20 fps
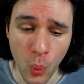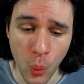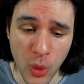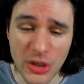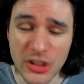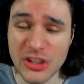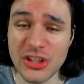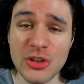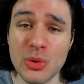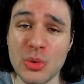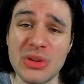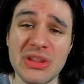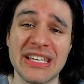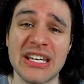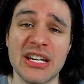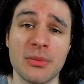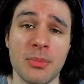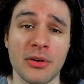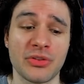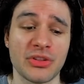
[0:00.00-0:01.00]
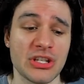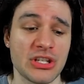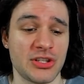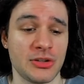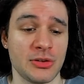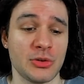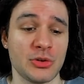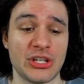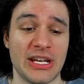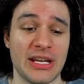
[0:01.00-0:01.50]
What do you think about this
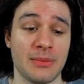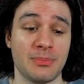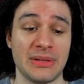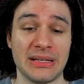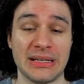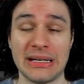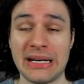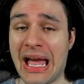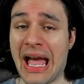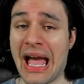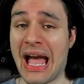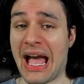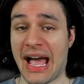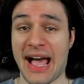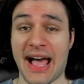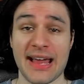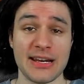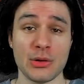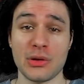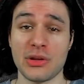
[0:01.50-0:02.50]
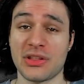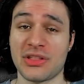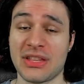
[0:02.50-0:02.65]
new champion? How do you